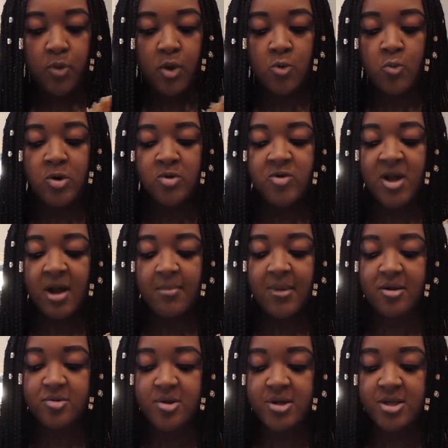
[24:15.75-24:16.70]
One thing
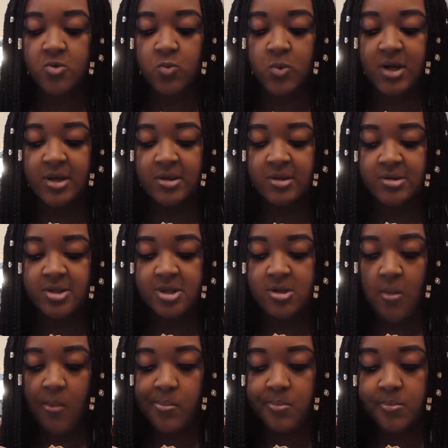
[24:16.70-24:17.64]
about these wings,
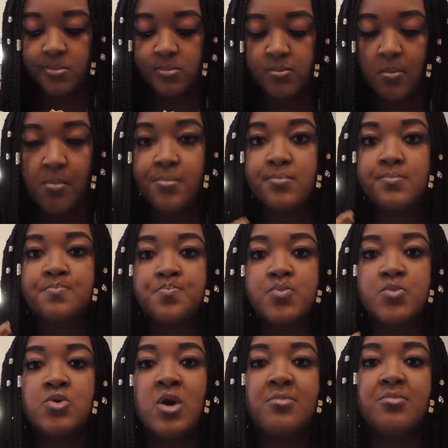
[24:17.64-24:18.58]

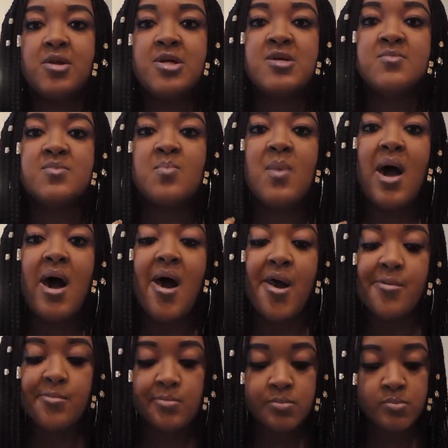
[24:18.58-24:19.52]
you have to keep them
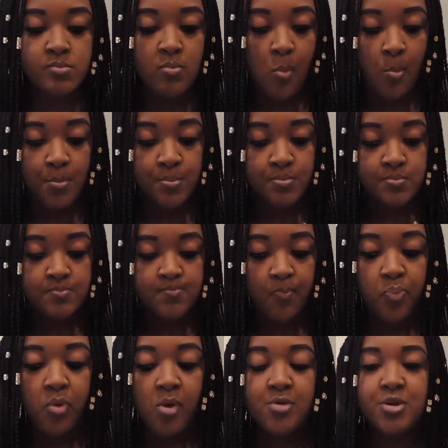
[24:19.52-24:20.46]
hot.
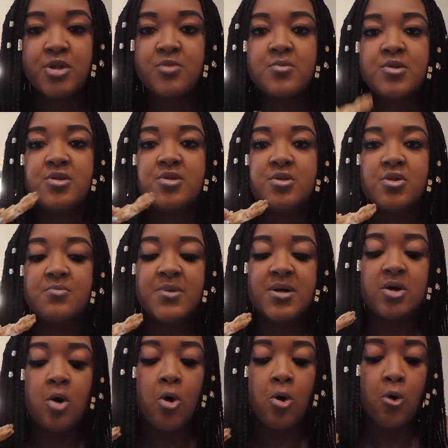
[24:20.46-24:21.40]
Well, this one's a little
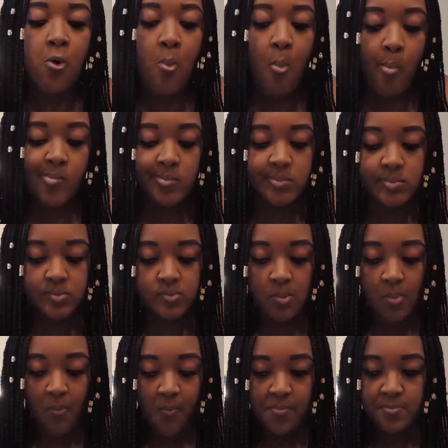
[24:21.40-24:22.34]
bit cold,
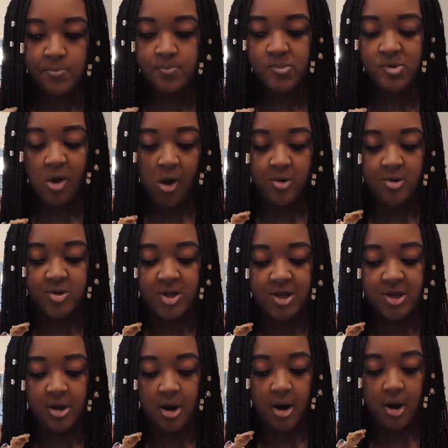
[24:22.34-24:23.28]
and it's
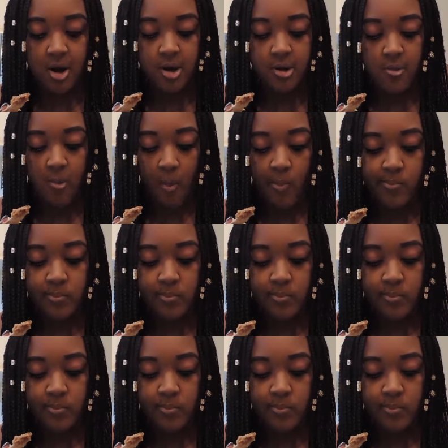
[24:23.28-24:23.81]
getting hard.